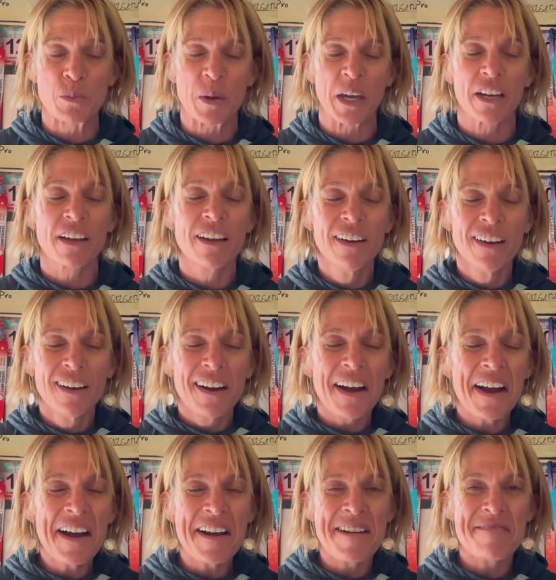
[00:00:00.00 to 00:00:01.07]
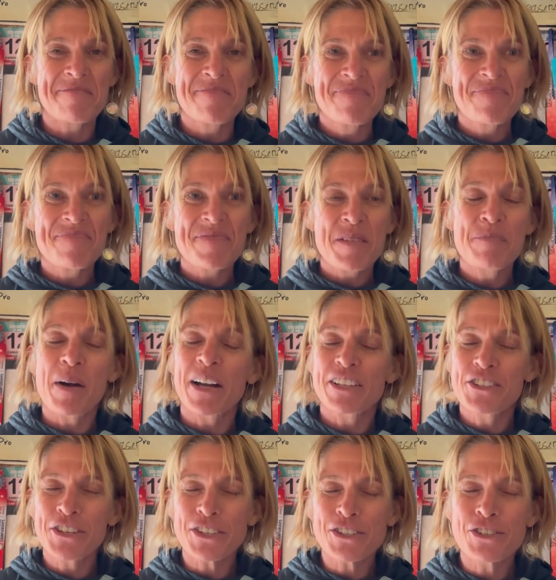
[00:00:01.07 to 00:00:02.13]
big. But
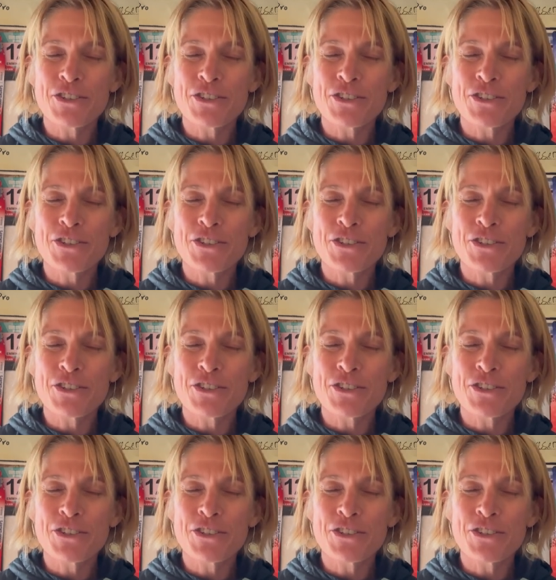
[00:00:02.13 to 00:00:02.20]
just